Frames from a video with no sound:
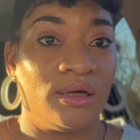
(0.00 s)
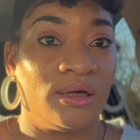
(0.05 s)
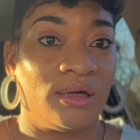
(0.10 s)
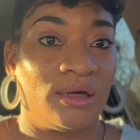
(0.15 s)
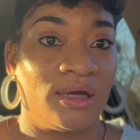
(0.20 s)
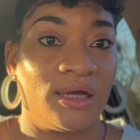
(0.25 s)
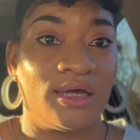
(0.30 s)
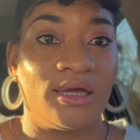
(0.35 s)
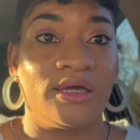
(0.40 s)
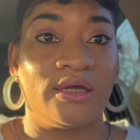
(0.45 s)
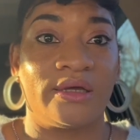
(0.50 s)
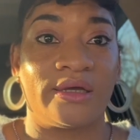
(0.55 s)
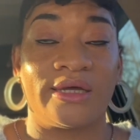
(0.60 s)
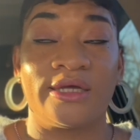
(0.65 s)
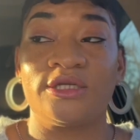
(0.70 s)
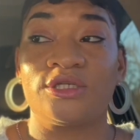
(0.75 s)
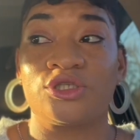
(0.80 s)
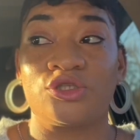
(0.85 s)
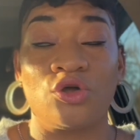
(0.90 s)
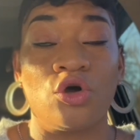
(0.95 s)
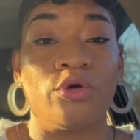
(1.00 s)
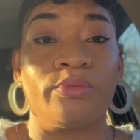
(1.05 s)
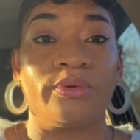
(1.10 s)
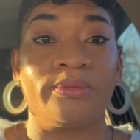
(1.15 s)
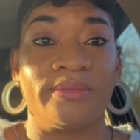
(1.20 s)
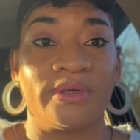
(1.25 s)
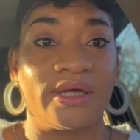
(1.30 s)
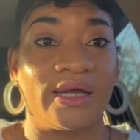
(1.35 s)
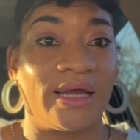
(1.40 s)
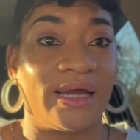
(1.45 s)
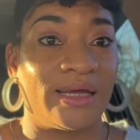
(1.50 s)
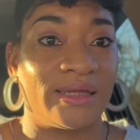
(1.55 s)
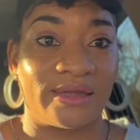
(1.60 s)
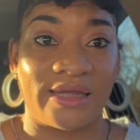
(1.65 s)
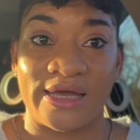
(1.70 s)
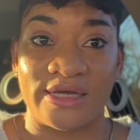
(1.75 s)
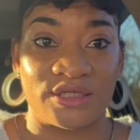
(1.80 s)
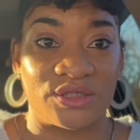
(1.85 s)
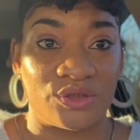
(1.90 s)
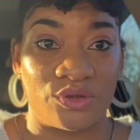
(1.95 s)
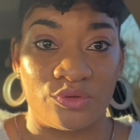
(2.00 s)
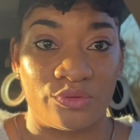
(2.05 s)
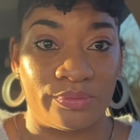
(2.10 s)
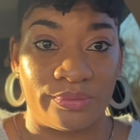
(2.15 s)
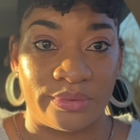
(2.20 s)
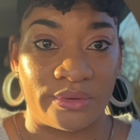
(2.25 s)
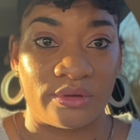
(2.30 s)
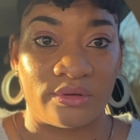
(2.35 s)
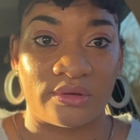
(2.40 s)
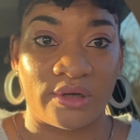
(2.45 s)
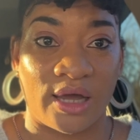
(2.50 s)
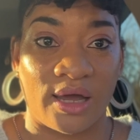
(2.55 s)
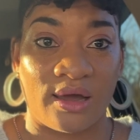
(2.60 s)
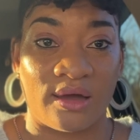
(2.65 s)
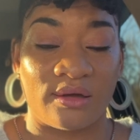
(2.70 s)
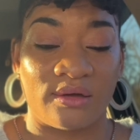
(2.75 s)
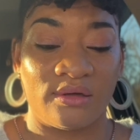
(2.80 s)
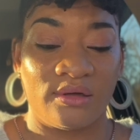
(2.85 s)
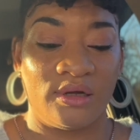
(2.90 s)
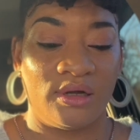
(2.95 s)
He, he's stupid, but he ain't that stupid, okay?